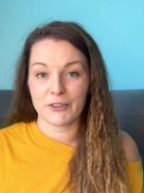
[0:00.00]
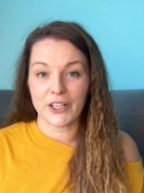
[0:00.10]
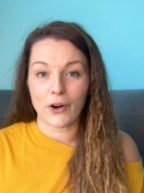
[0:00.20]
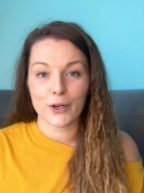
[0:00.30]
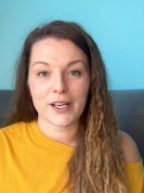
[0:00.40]
for
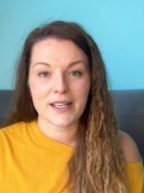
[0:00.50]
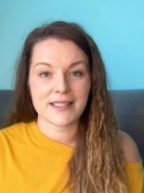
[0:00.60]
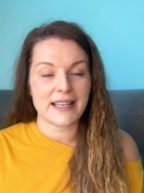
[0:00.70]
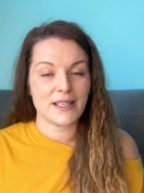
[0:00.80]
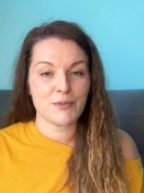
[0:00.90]
the
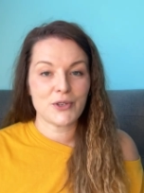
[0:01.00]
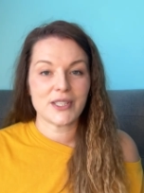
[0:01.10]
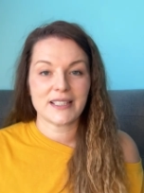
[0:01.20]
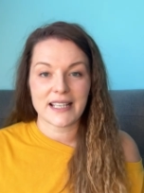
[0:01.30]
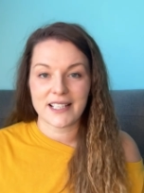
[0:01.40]
artists and the
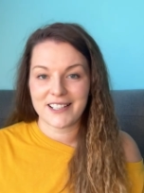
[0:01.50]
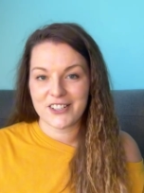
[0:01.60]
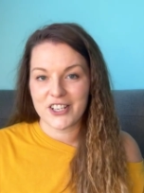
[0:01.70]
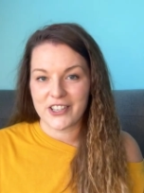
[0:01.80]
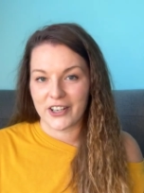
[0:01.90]
music that the
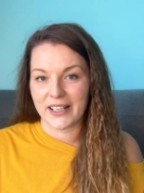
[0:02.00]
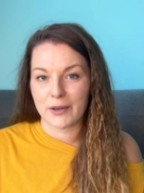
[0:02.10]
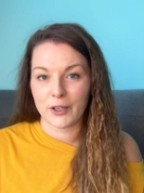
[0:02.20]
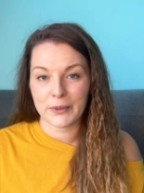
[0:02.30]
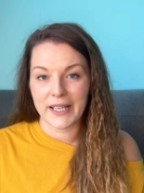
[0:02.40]
DJs are
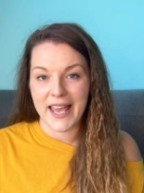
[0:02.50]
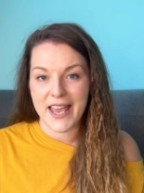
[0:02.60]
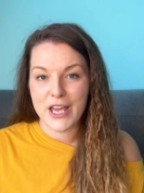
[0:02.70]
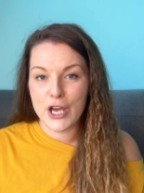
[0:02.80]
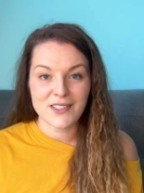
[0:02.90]
gonna
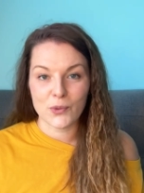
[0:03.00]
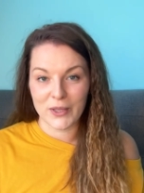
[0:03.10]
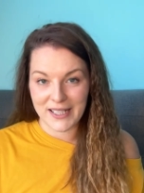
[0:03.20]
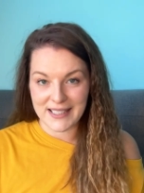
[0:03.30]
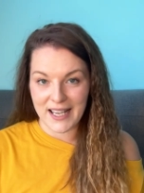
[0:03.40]
play. So
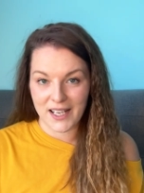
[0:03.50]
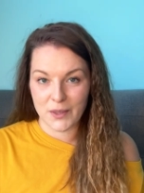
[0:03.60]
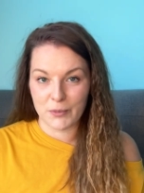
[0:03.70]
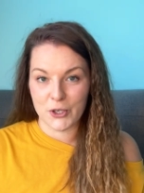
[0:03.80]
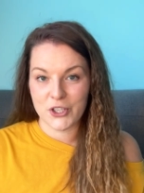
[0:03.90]
we decided to
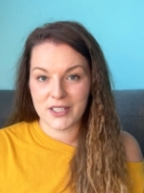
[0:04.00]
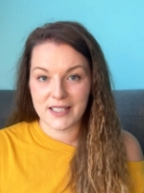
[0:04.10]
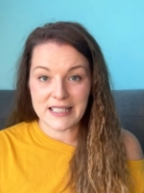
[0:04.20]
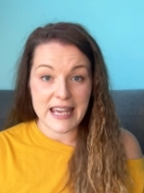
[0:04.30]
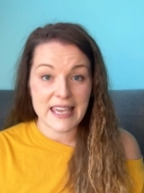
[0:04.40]
purchase
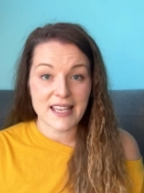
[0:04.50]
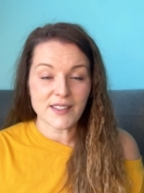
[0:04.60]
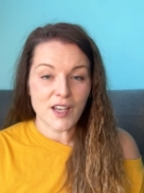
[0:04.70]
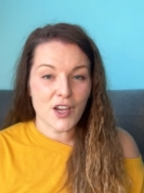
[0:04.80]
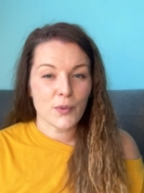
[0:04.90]
the
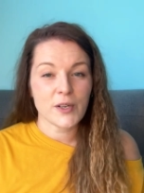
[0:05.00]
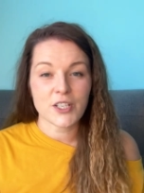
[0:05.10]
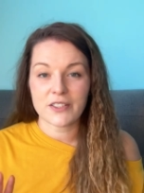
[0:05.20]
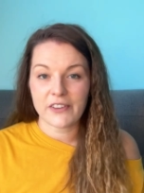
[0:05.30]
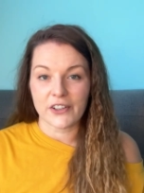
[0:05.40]
tickets, which
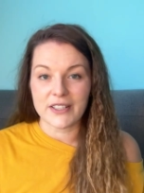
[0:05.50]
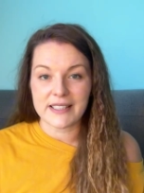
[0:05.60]
is very